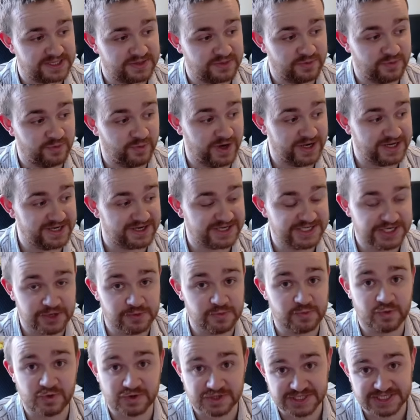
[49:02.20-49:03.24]
when I
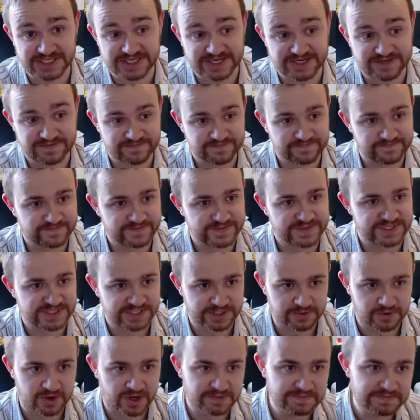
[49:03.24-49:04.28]
don't want it.
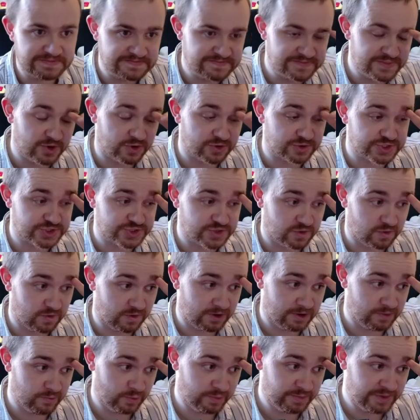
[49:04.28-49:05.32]
So I'm not sure
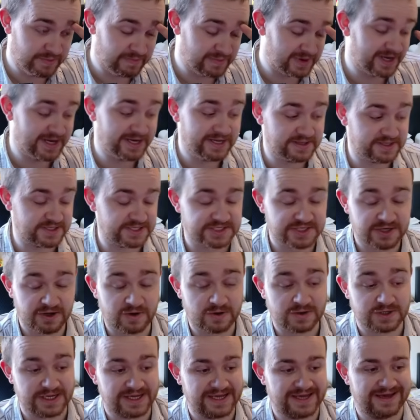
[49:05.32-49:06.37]
I will be playing this
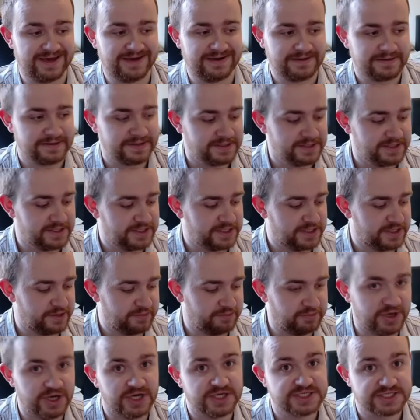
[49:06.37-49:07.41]
card again,
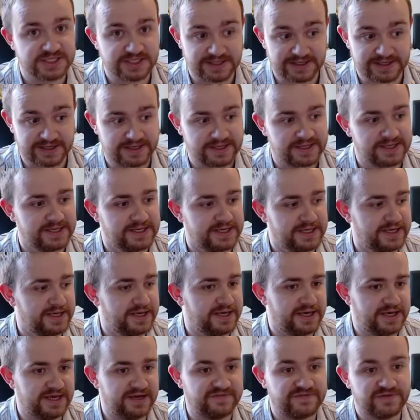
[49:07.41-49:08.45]
personally.
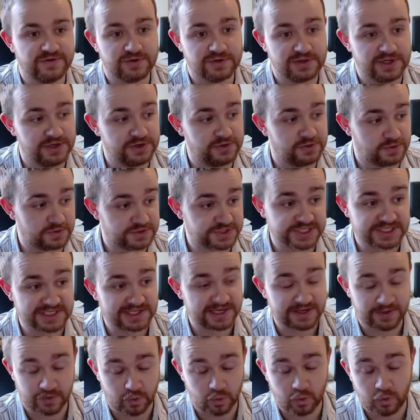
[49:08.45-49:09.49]
If your locals is
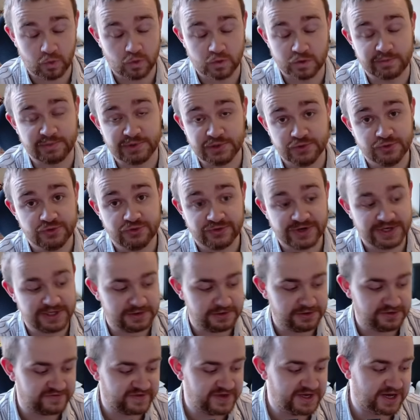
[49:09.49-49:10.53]
like all blue-green
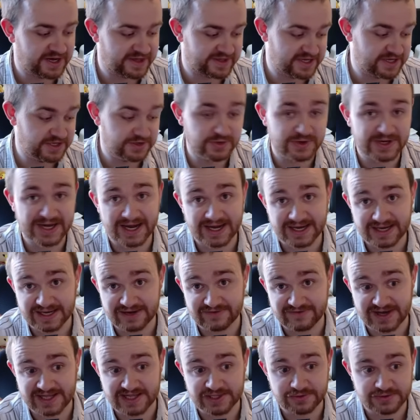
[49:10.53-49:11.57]
Luffy, I think you can get
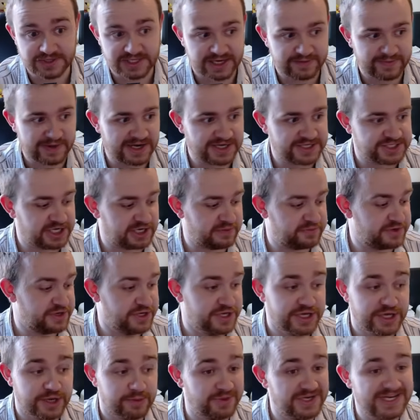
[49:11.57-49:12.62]
value in that matchup.
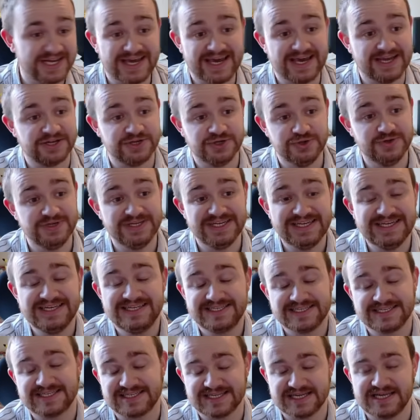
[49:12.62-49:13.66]
But again, you need
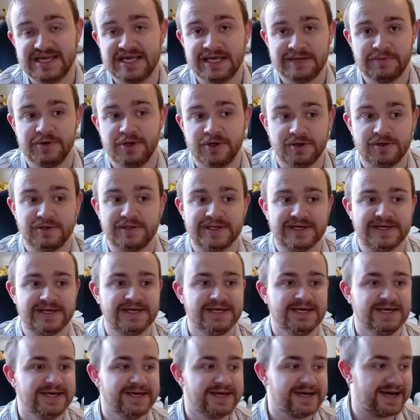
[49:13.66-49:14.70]
to see him early.
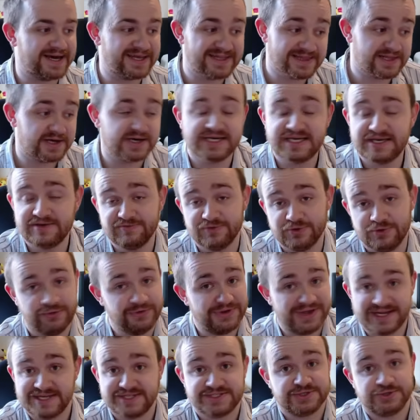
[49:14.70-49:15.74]
And Lucky Roo
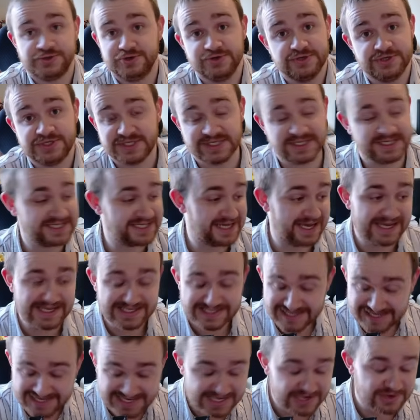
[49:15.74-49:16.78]
is good. It's
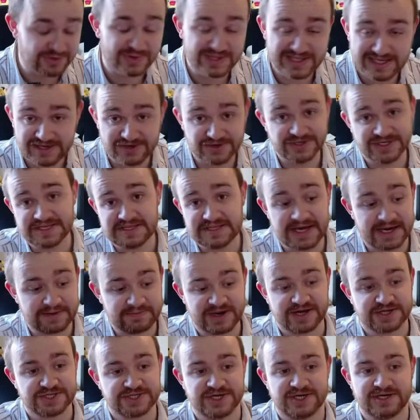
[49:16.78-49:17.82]
equally good in that
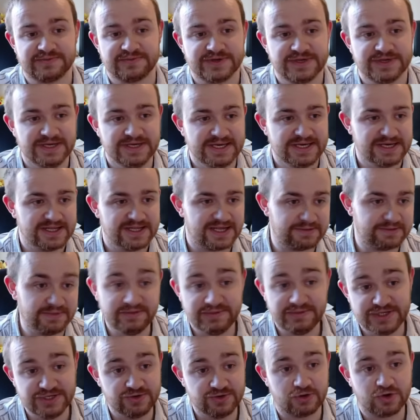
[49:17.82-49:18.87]
matchup. Like,
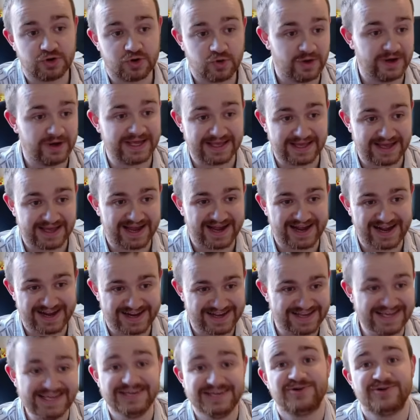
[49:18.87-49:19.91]
maybe not quite
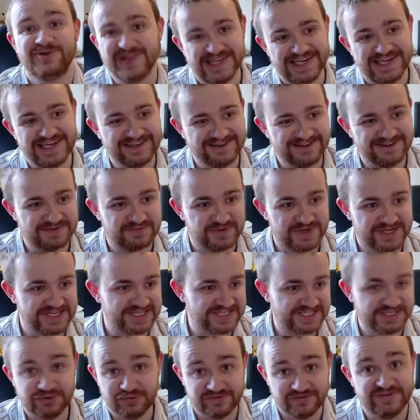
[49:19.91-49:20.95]
equally good, but it's
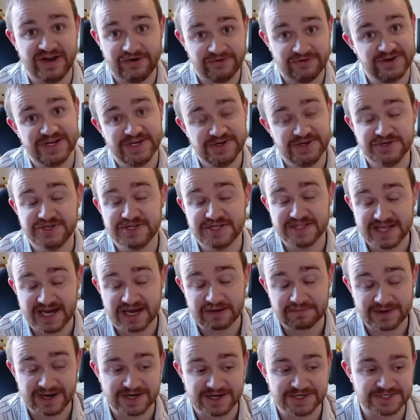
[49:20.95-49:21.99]
still very good in that
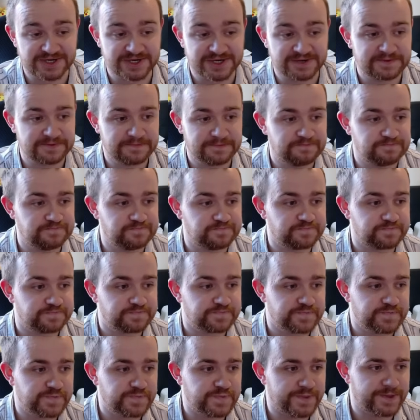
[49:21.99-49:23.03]
matchup.
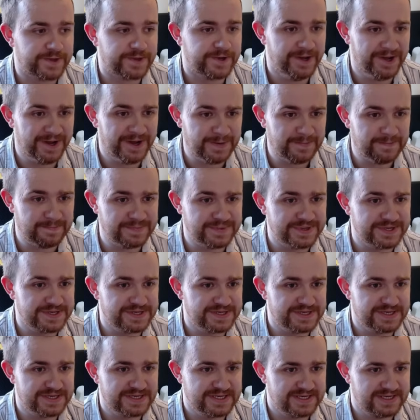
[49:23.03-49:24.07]

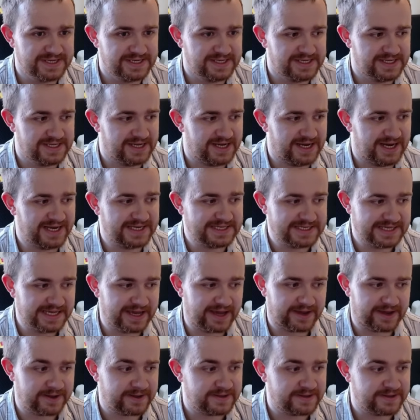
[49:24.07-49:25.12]
And
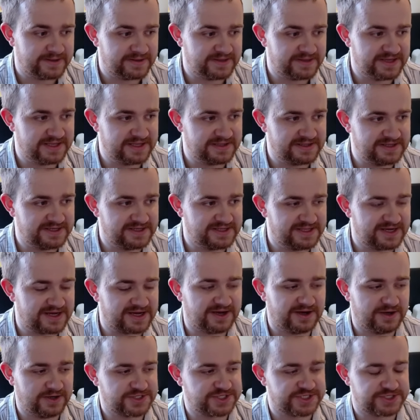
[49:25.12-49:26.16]
yeah, the
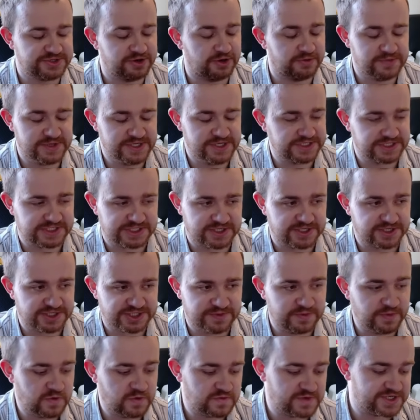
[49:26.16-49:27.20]
card just not being
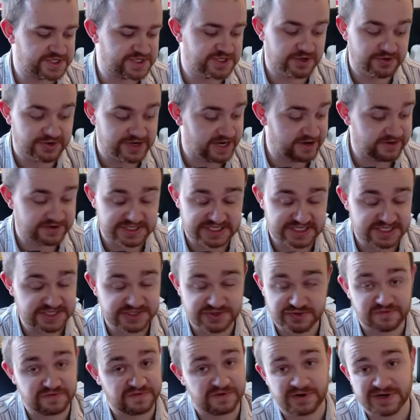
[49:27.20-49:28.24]
searchable, there's no guarantees
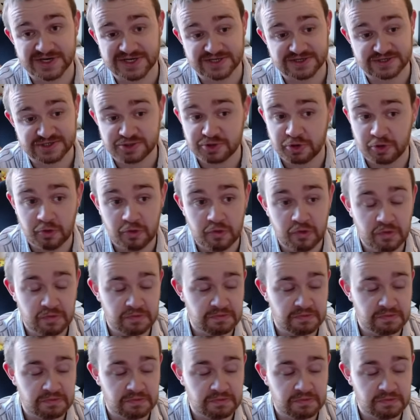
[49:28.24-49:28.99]
you'll find it at all.